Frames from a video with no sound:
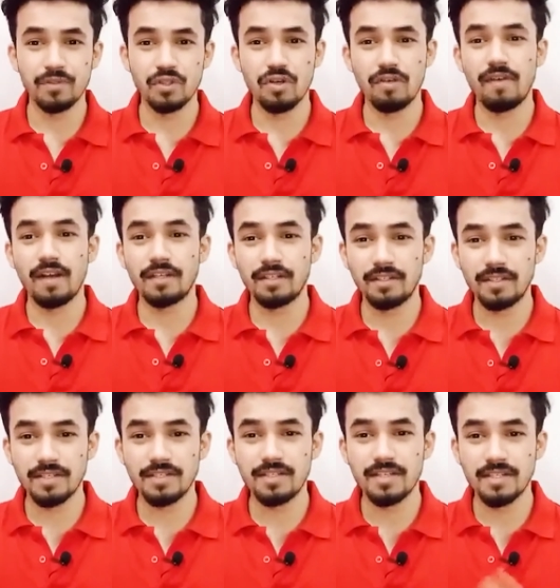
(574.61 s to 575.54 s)
So if I
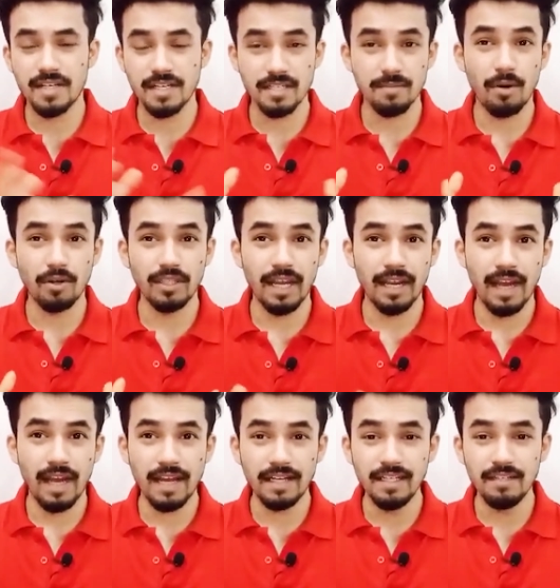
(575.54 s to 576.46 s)
just discuss about the
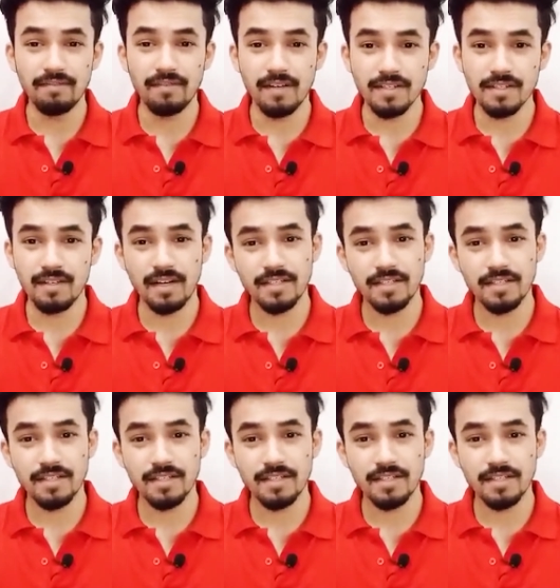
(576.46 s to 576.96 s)
NIT first,